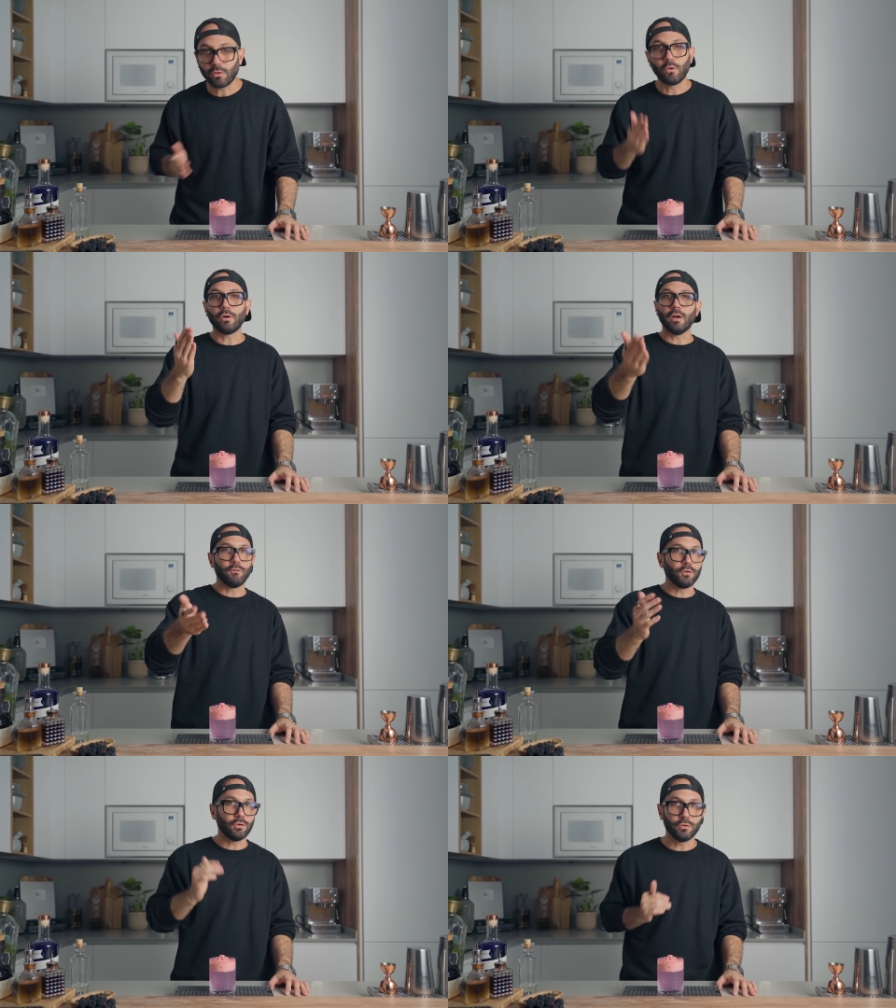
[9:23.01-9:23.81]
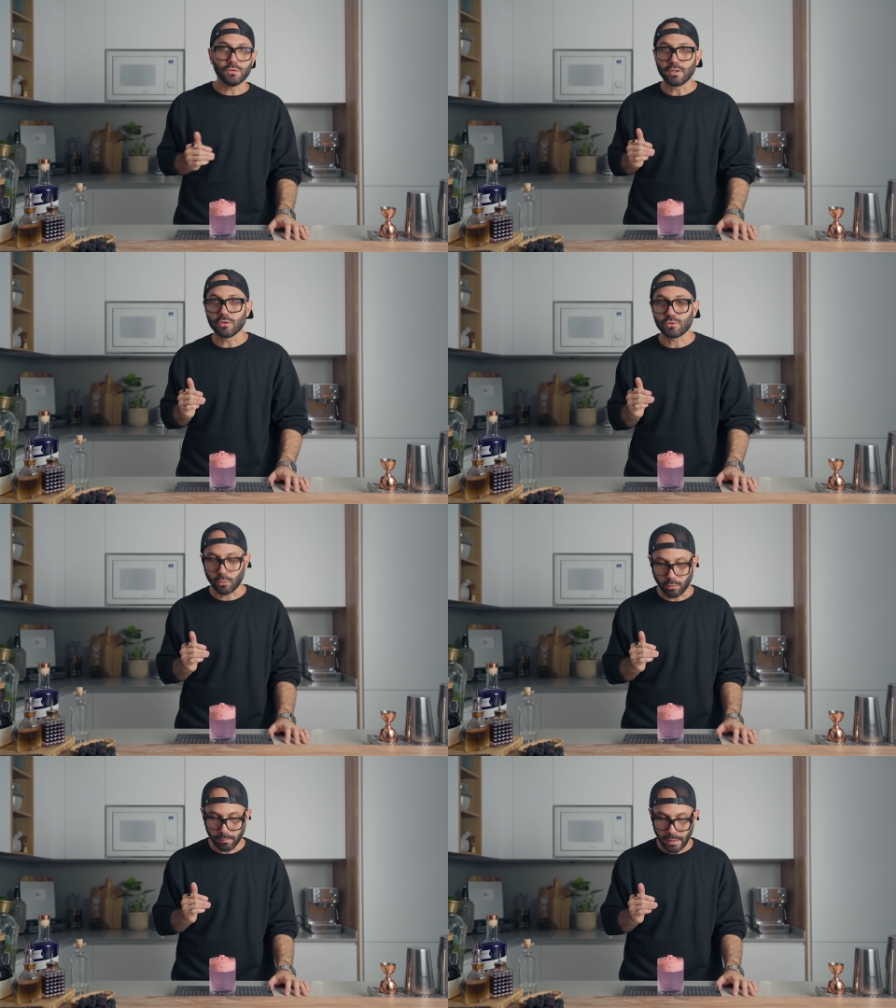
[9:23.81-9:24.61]
or if you're using a
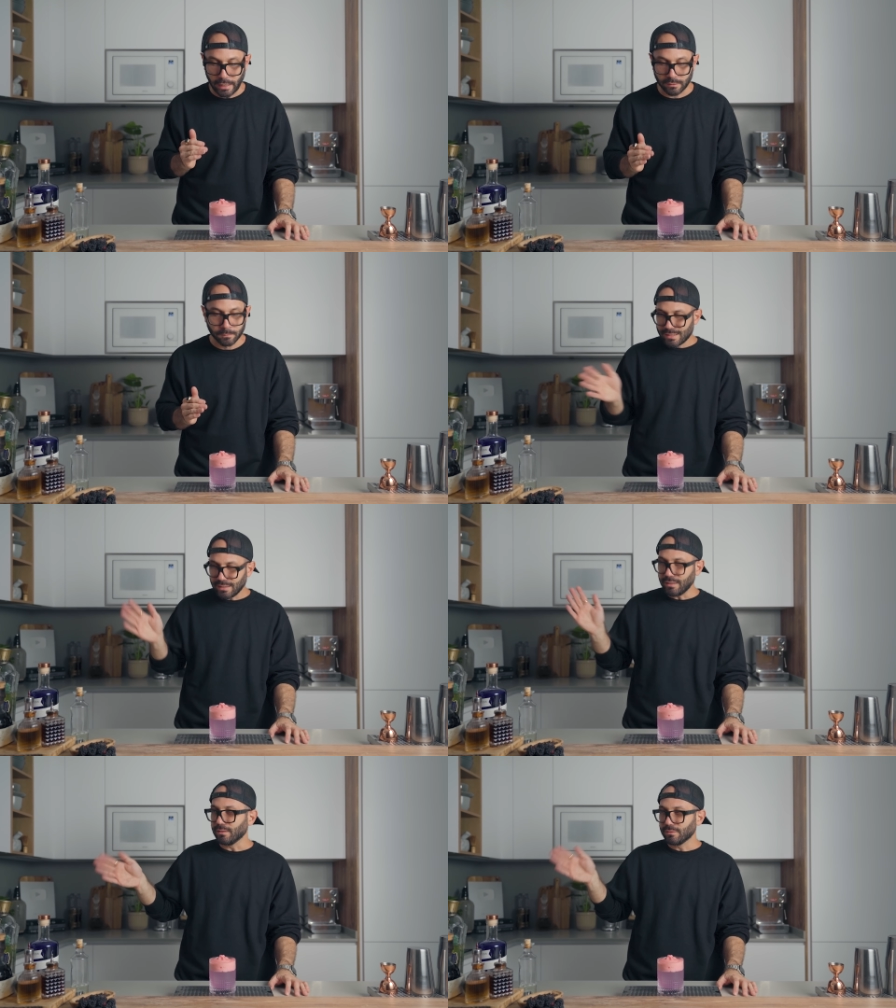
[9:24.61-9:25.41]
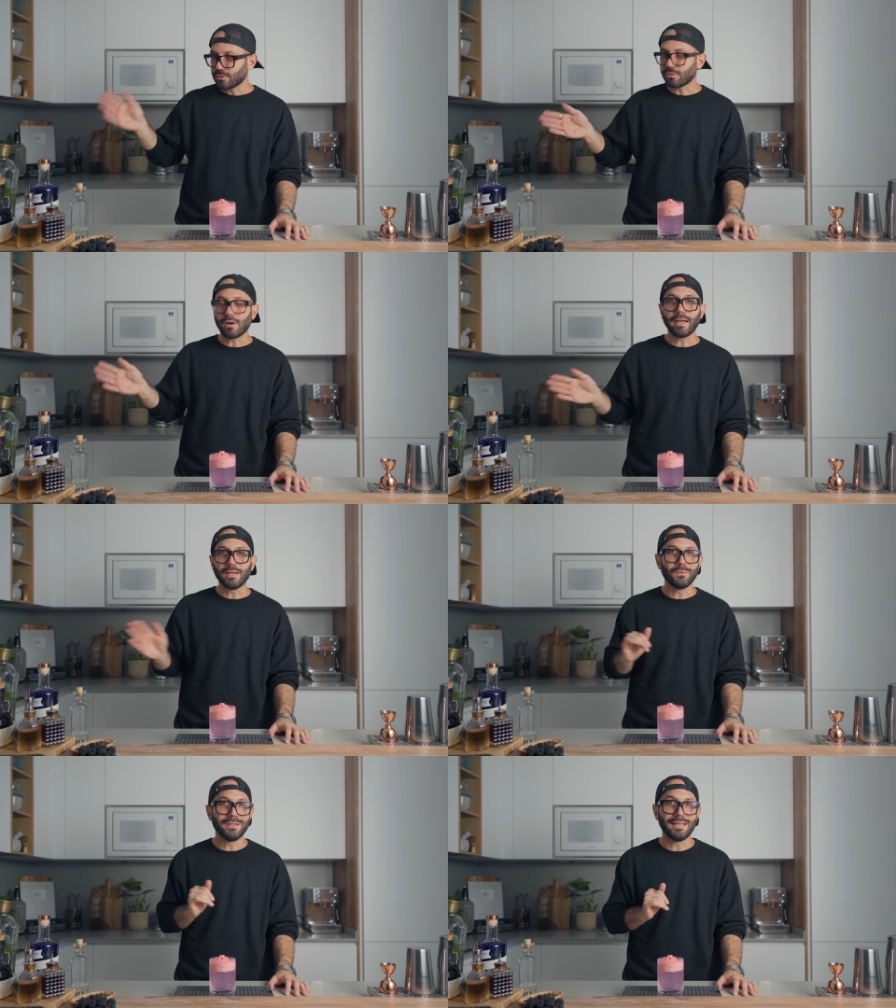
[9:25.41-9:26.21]
store-bought, still try
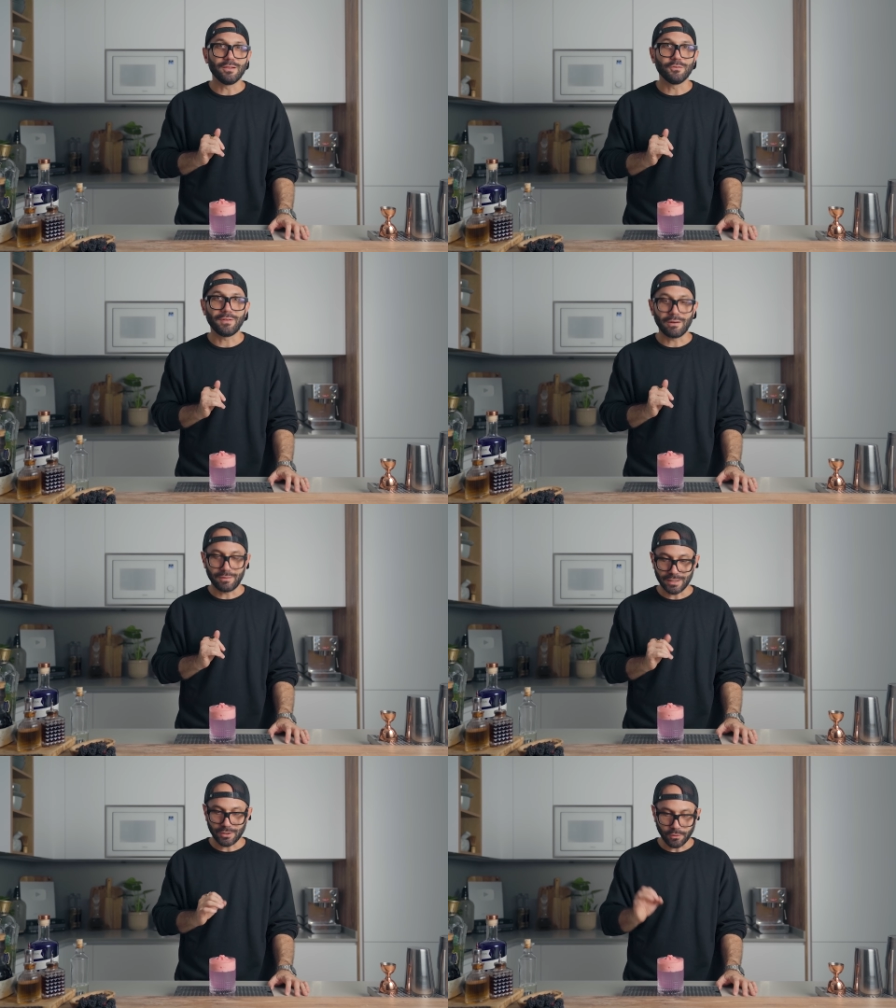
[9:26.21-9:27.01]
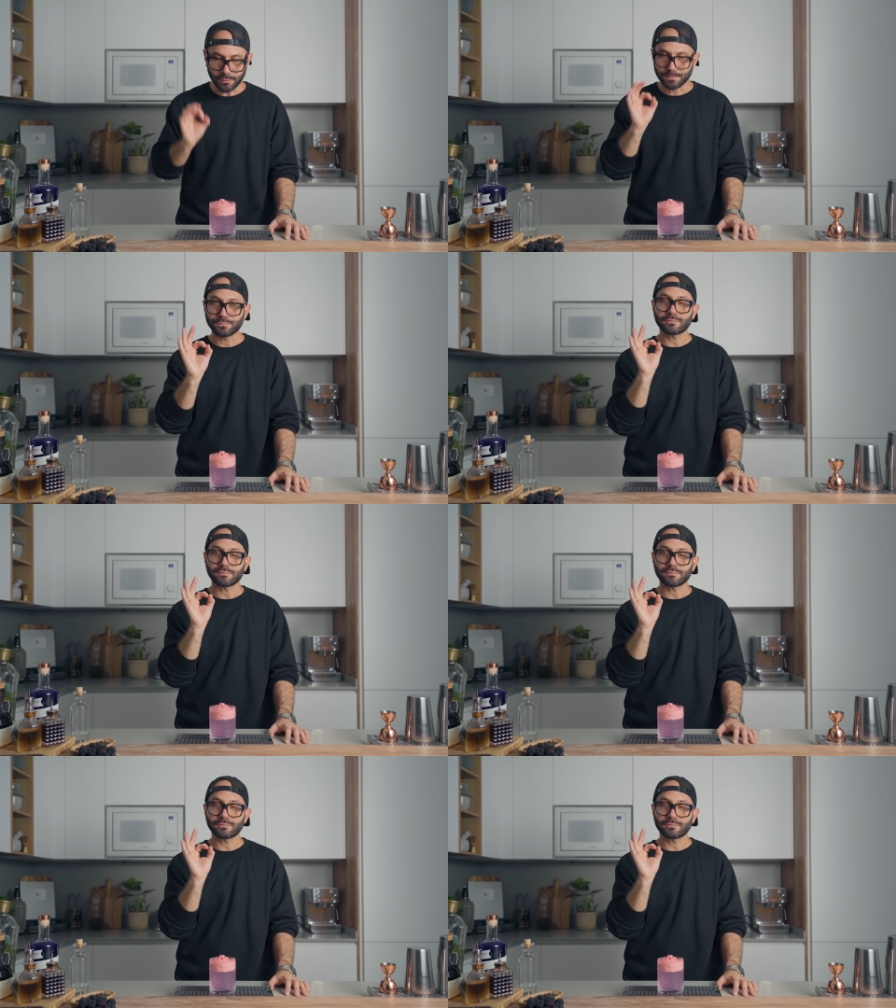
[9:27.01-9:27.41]
it with the elderflower liqueur.